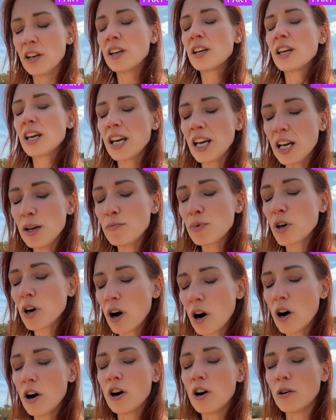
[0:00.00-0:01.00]
Keep
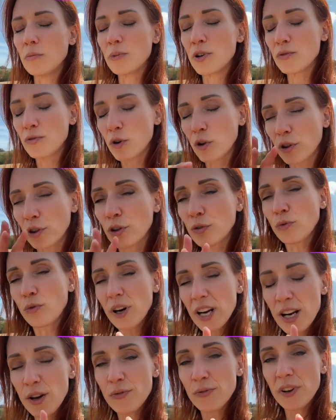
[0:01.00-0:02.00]
calm. You've got
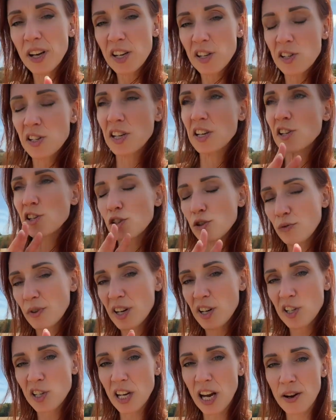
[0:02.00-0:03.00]
3 fixes, 3
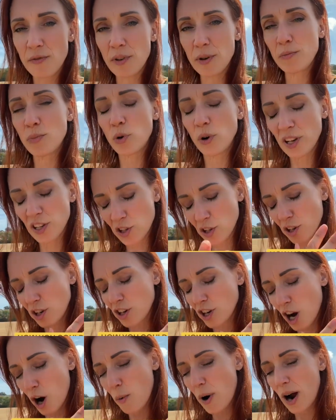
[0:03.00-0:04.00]
saving points. You can
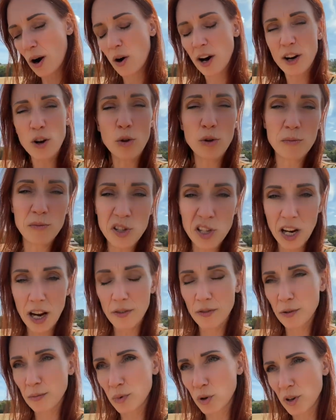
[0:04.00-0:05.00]
go out. I call them
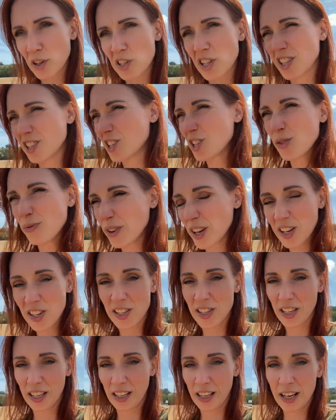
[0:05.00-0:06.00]
saving points. It's just
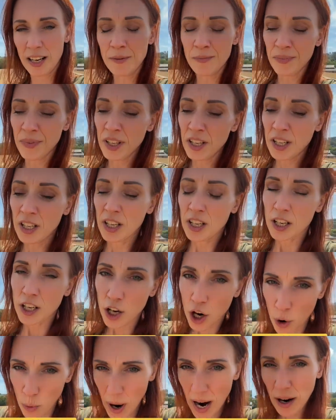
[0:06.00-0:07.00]
fixing, yeah?
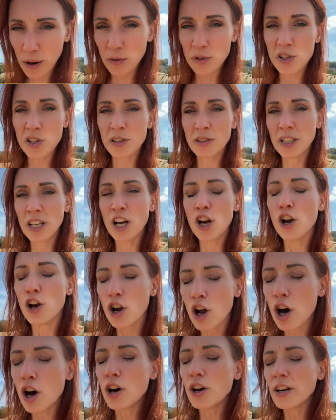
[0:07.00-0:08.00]
Go out.
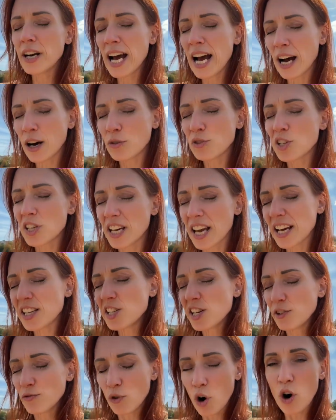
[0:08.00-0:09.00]
Learn how to get
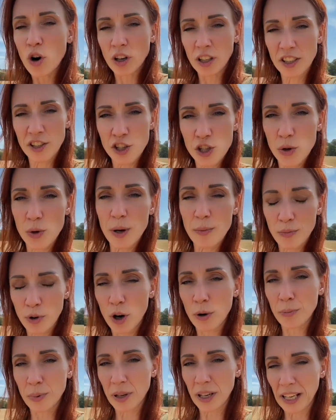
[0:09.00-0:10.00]
it wrong and do it
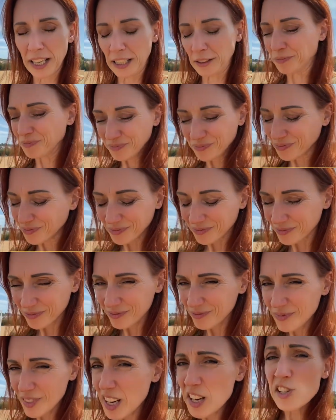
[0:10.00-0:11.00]
properly.
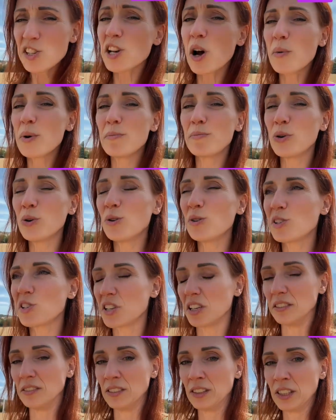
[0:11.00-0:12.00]
So
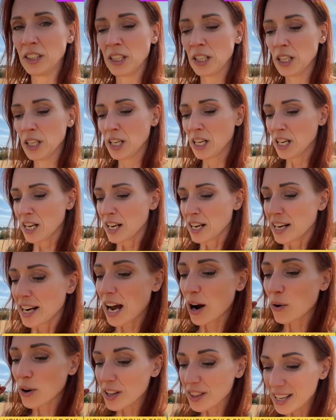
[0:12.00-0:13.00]
important.
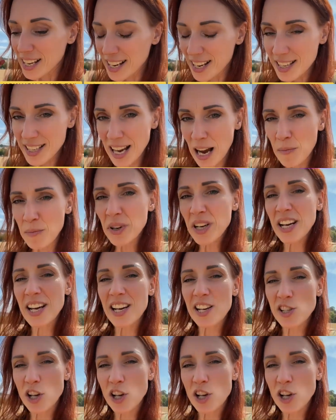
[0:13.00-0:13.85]
Now, the examiner is